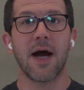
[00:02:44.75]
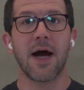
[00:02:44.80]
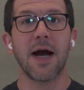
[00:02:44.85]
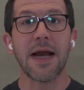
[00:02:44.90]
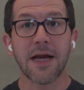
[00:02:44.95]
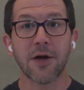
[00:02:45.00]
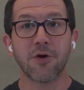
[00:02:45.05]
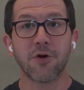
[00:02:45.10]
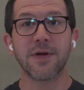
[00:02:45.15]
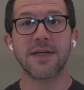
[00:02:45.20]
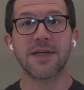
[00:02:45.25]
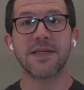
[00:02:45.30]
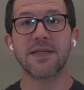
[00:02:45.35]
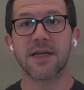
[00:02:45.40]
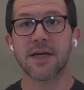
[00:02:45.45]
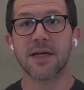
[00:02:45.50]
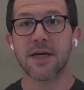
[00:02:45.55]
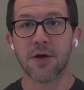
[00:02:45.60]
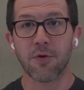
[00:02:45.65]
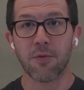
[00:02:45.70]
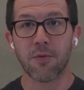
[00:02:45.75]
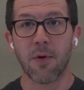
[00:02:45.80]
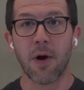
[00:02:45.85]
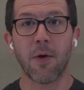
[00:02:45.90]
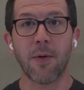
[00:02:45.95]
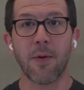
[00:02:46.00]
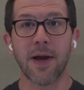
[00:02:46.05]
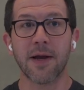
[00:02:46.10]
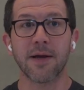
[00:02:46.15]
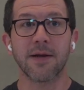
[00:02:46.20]
increasing and
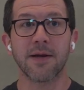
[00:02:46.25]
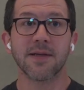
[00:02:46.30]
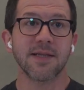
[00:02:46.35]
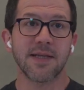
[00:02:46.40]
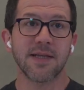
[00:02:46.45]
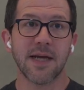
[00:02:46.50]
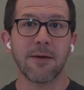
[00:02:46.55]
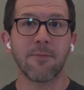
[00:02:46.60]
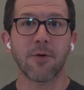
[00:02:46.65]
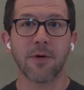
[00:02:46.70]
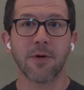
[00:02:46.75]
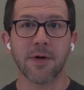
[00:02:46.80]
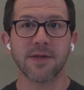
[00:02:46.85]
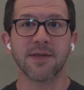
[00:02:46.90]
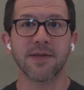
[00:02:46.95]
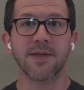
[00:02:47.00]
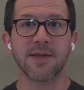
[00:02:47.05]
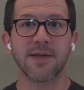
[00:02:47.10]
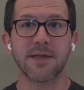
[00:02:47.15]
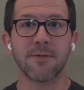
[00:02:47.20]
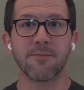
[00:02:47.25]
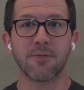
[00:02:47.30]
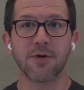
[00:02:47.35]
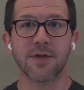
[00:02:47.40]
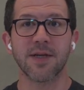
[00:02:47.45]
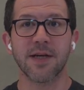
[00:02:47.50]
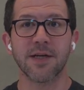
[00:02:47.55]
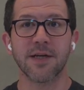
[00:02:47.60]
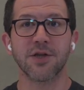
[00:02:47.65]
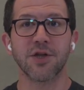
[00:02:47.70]
growing in a stable, consistent
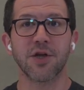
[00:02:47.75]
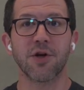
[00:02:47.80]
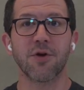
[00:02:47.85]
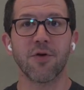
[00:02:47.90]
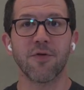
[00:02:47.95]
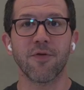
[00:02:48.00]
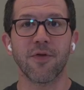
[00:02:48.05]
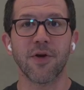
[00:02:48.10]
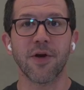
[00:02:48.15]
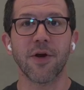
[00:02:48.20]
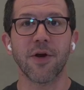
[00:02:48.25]
percentage year over year.